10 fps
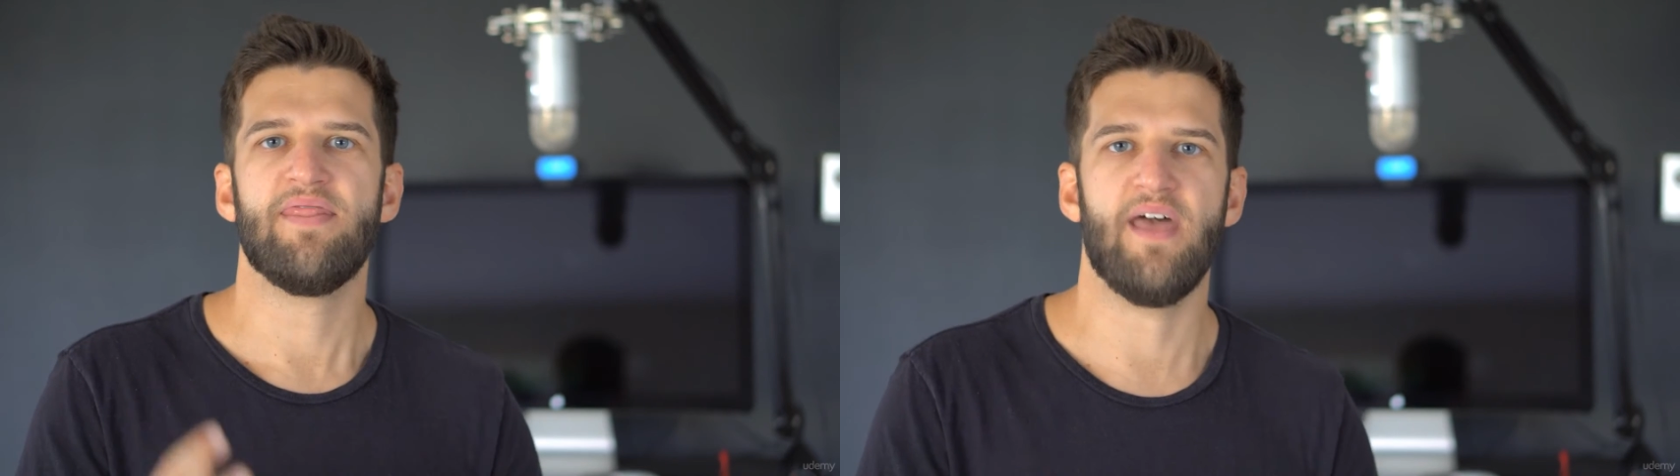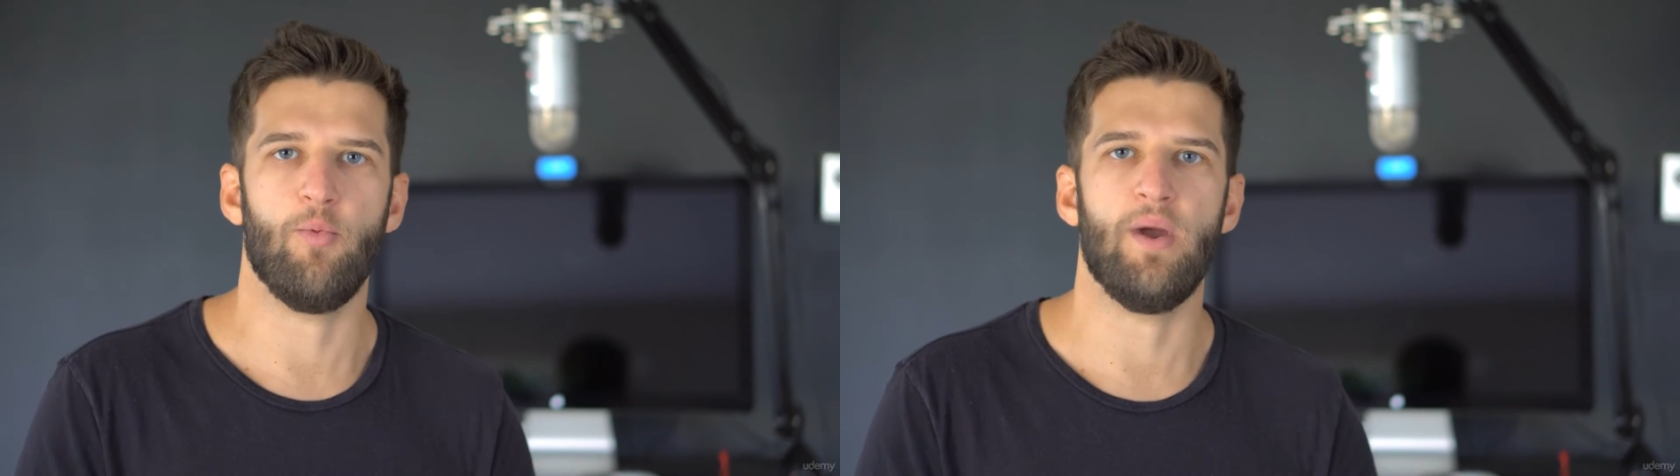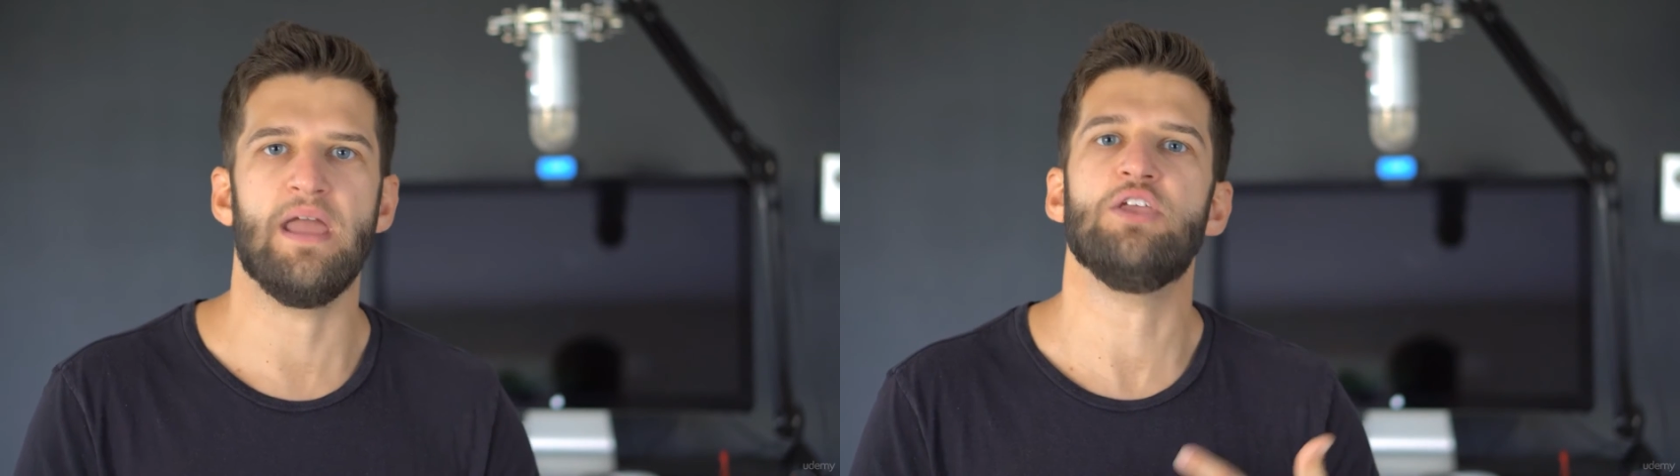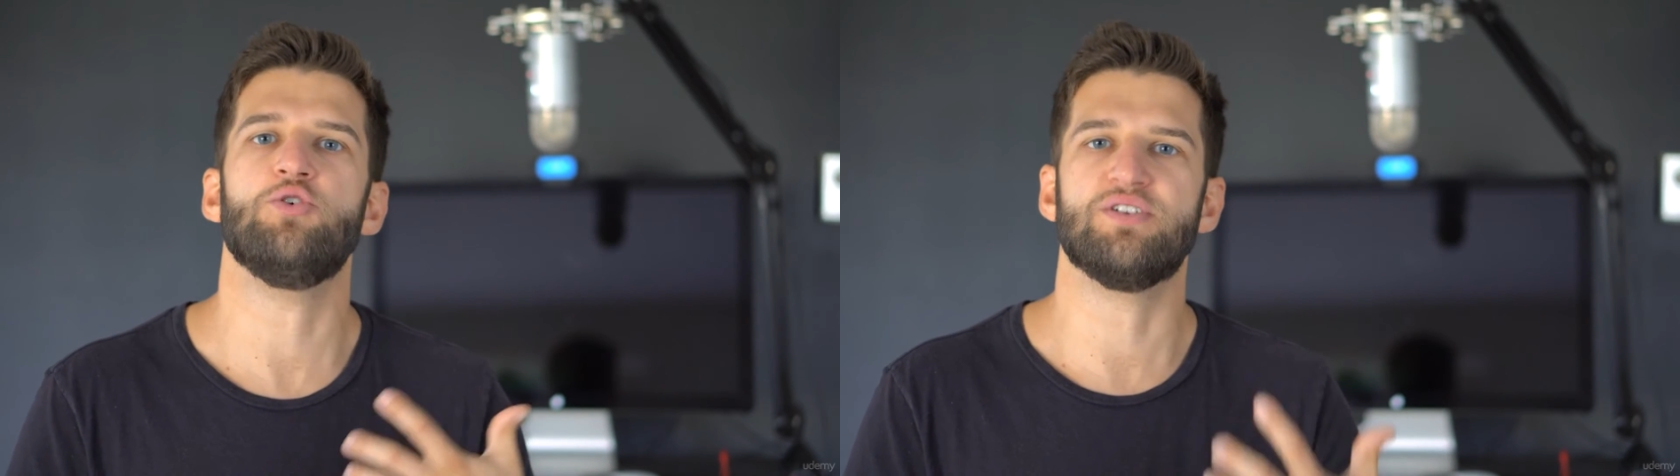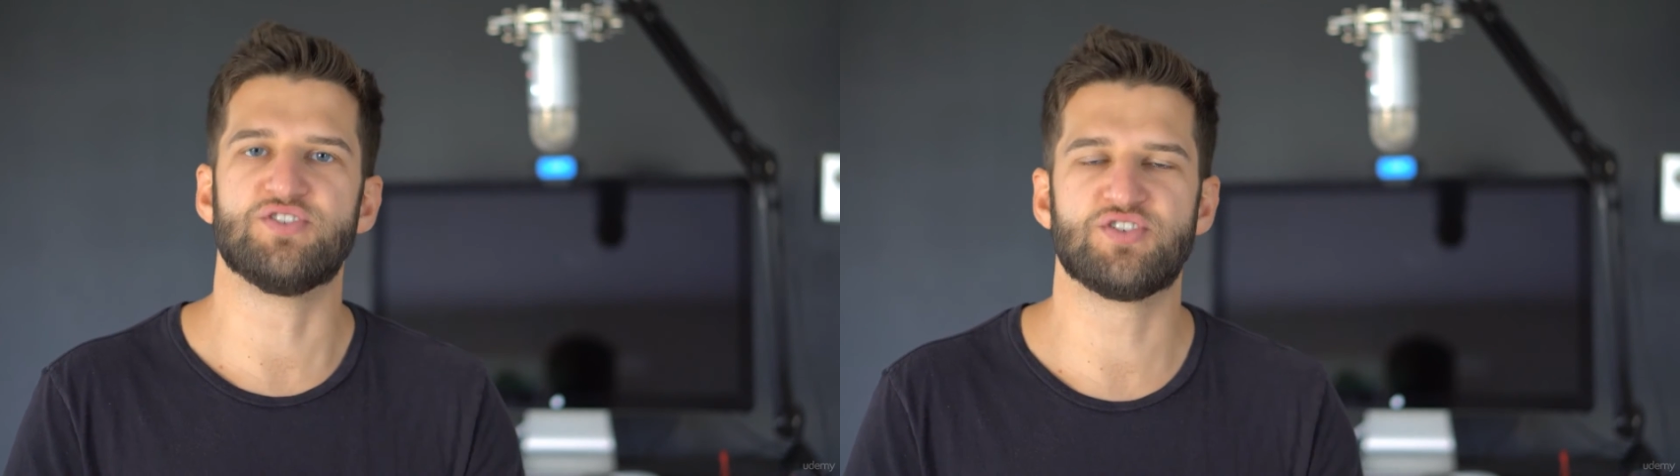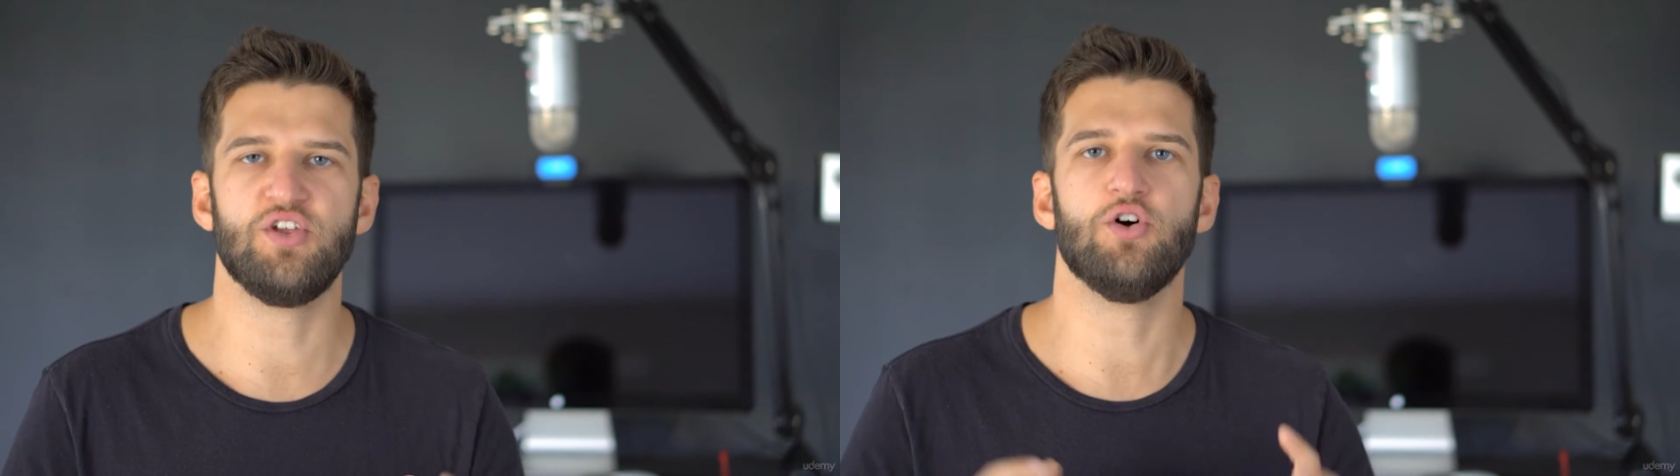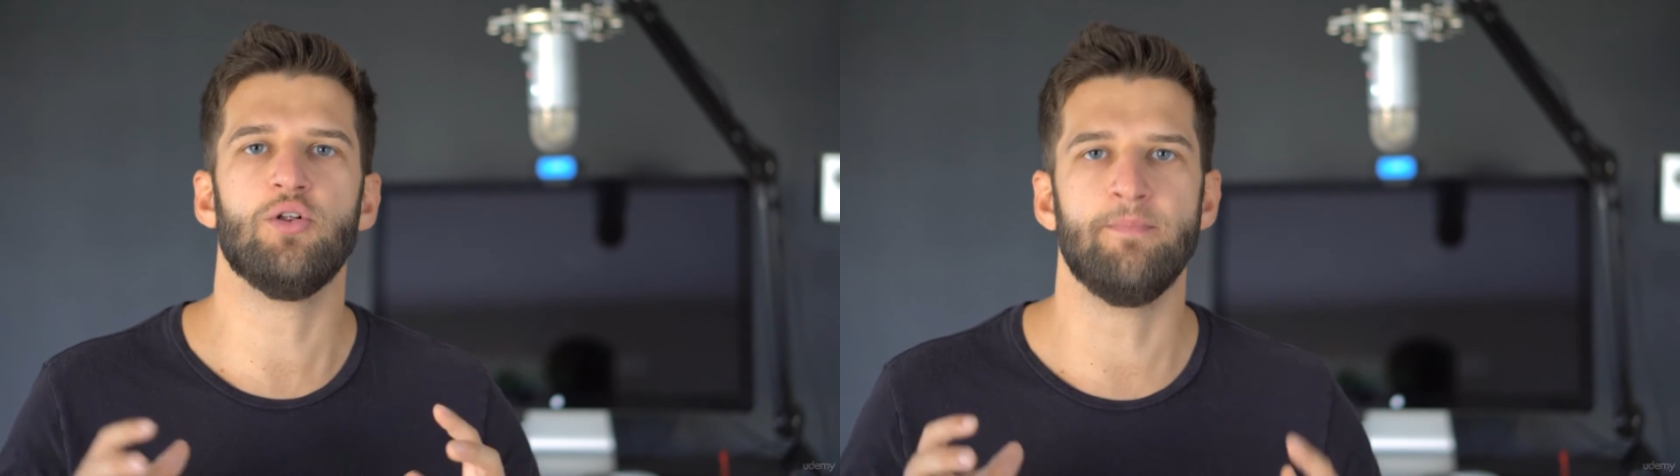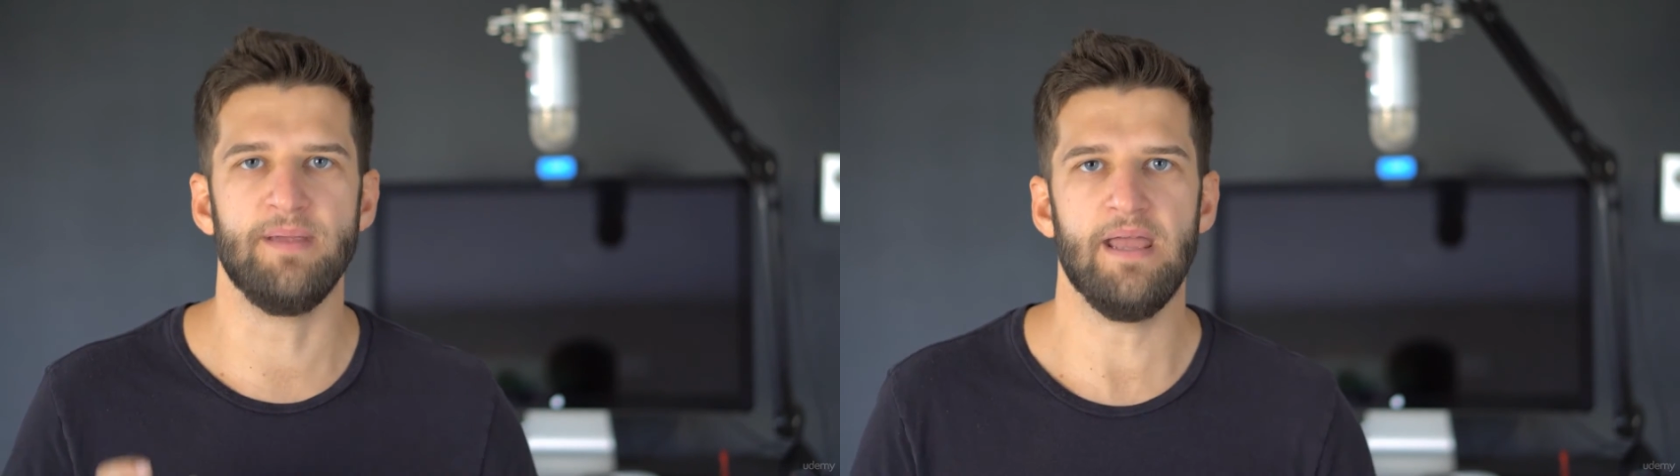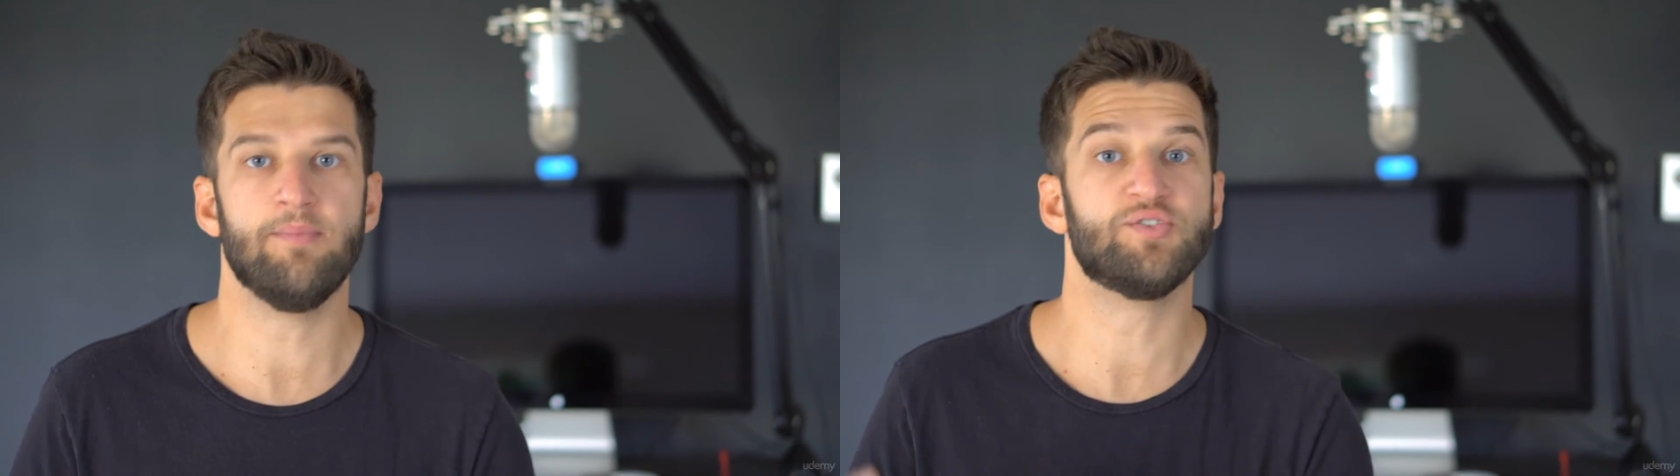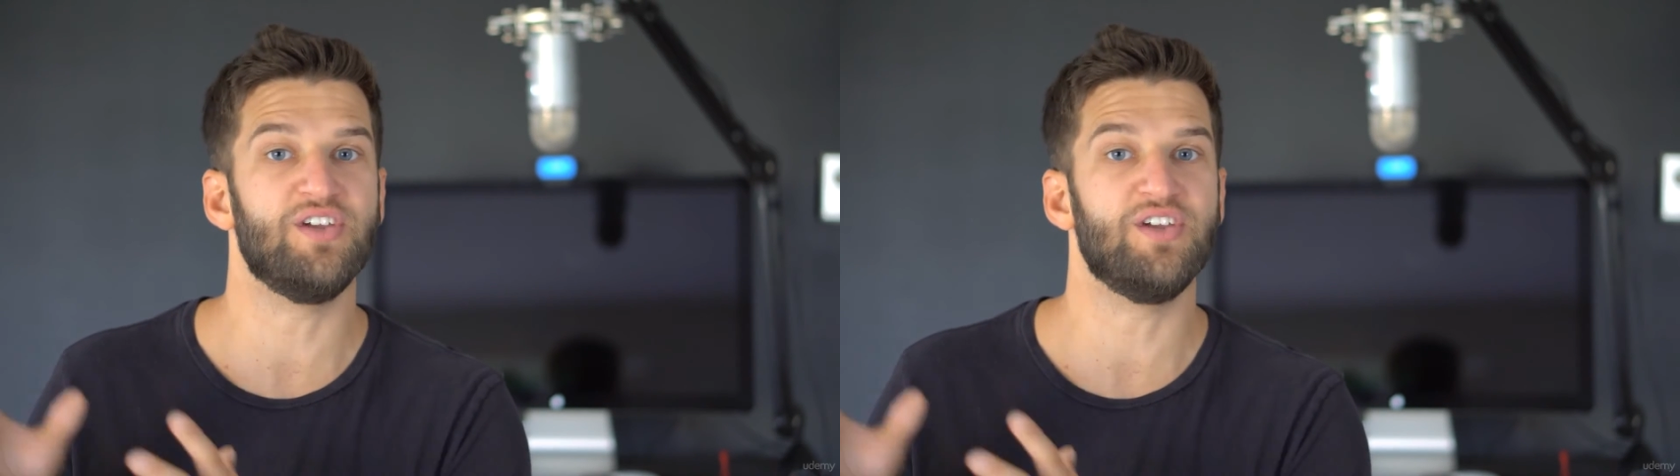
That way you can still be able